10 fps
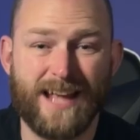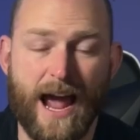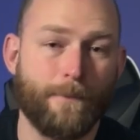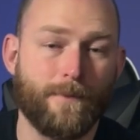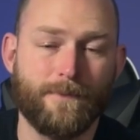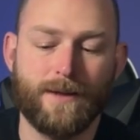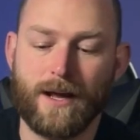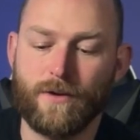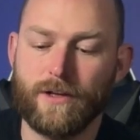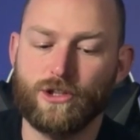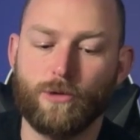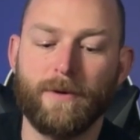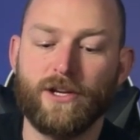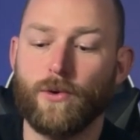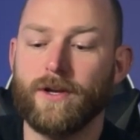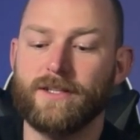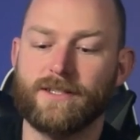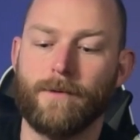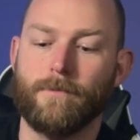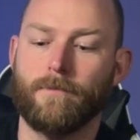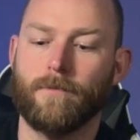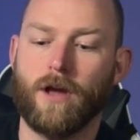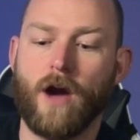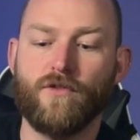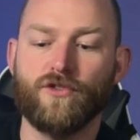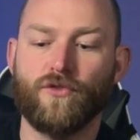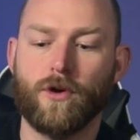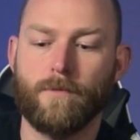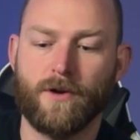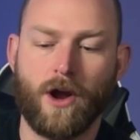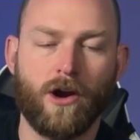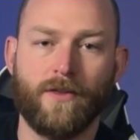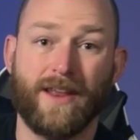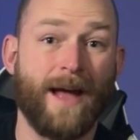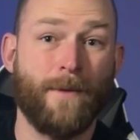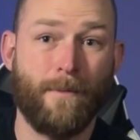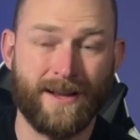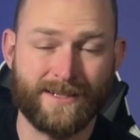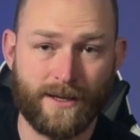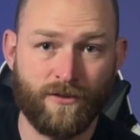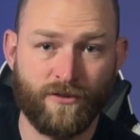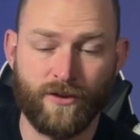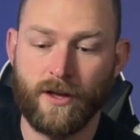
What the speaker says: I'm going to be doing some coverage for Madara that I bought myself.